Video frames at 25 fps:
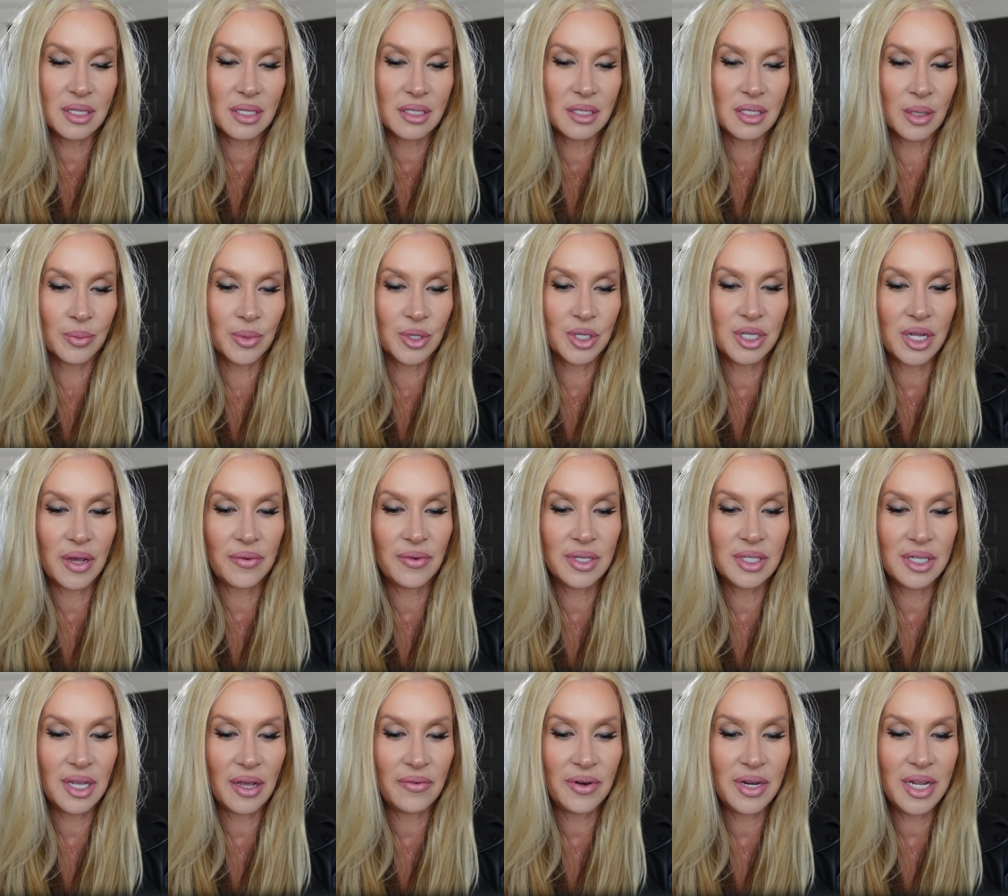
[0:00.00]
It's number
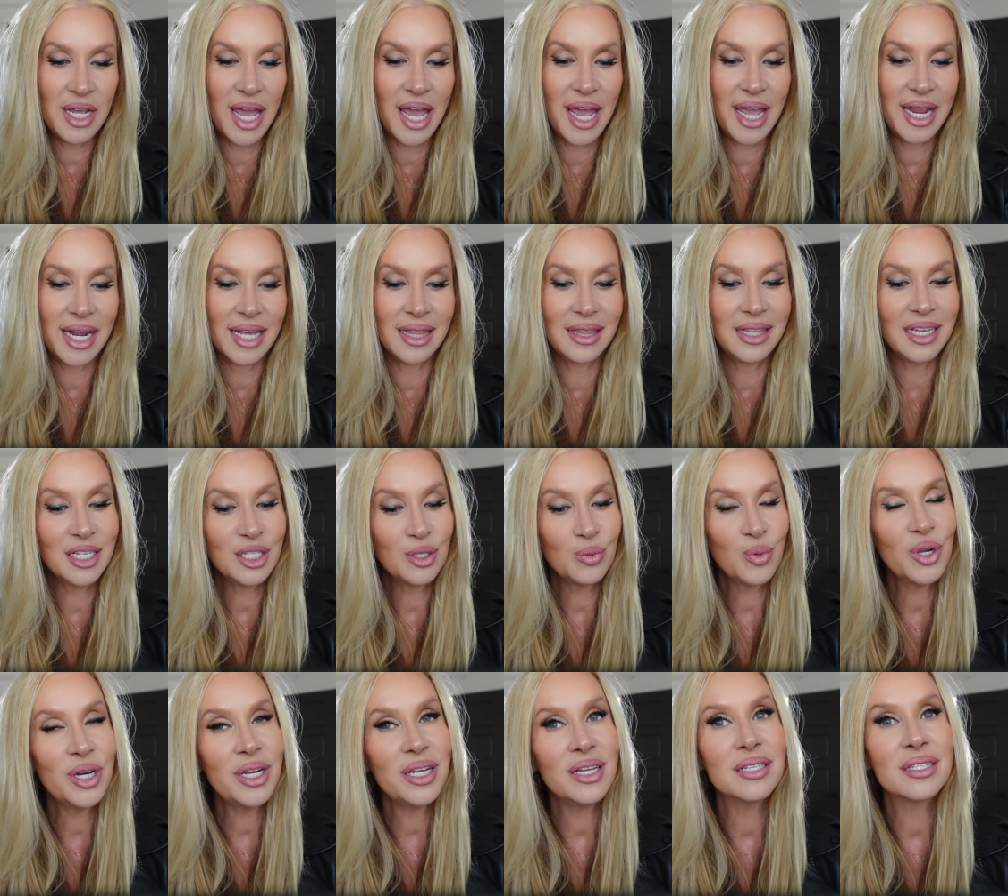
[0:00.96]
778, and this
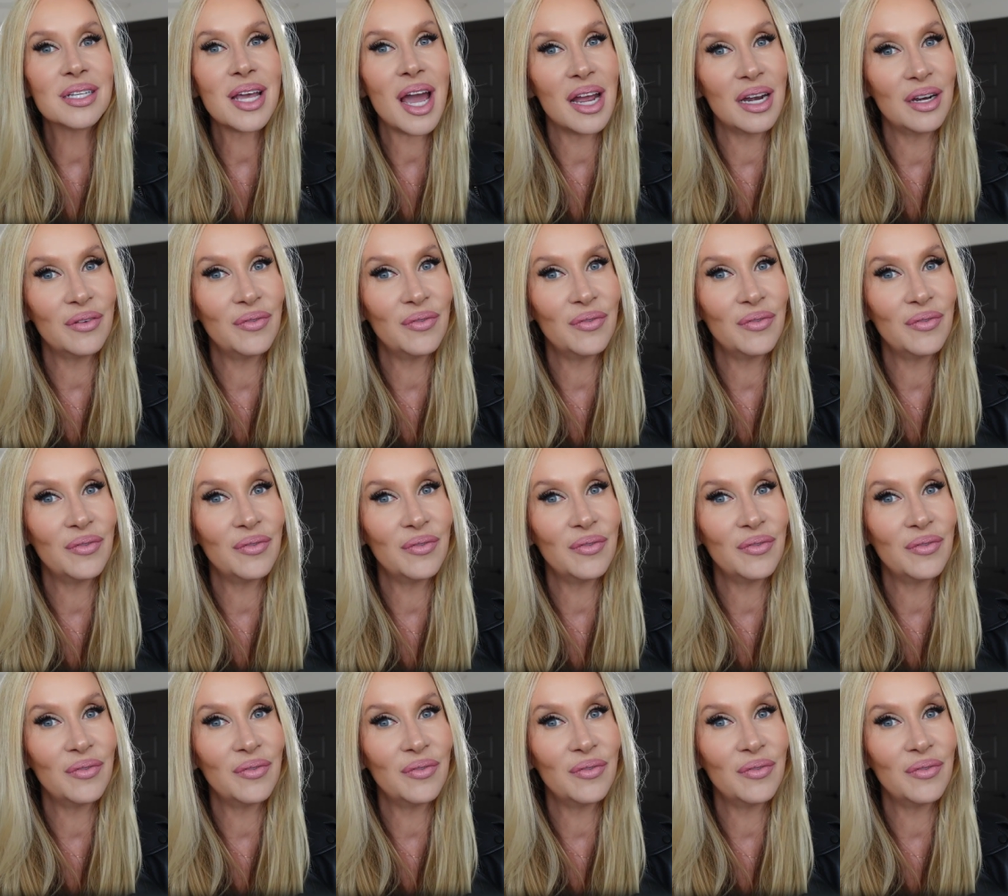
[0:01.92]
one is kind